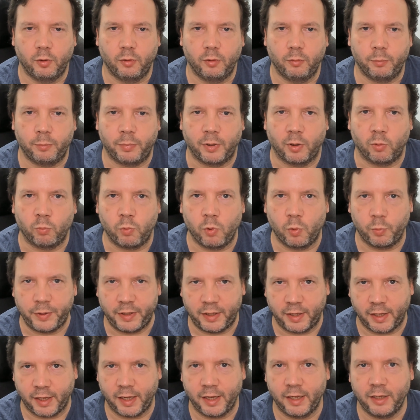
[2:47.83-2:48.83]
But what we
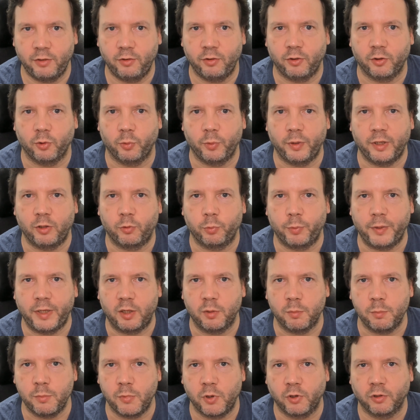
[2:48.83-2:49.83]
can do is we can
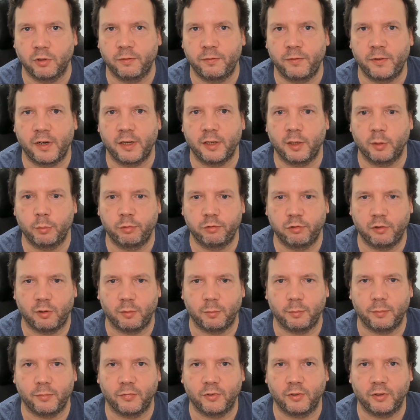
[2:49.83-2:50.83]
modify the prompt